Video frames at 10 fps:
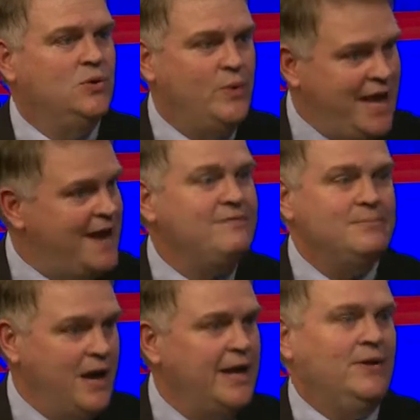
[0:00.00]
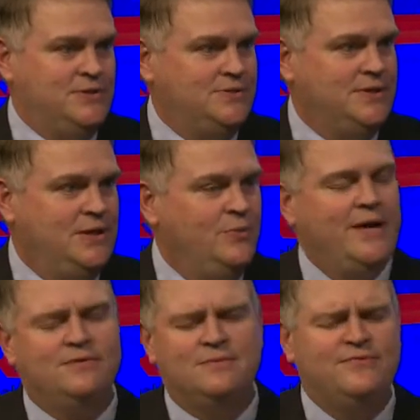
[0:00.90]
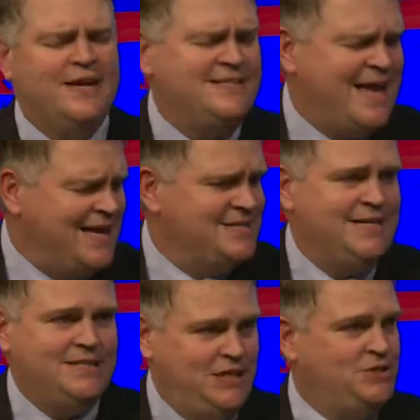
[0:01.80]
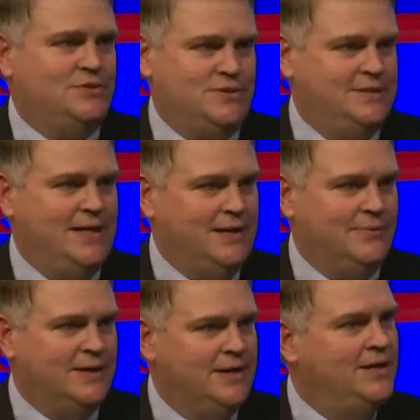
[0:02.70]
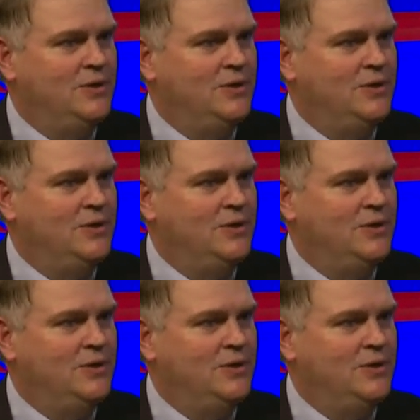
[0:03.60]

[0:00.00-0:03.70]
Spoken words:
We have the models. We have some fantastic teachers in Delaware.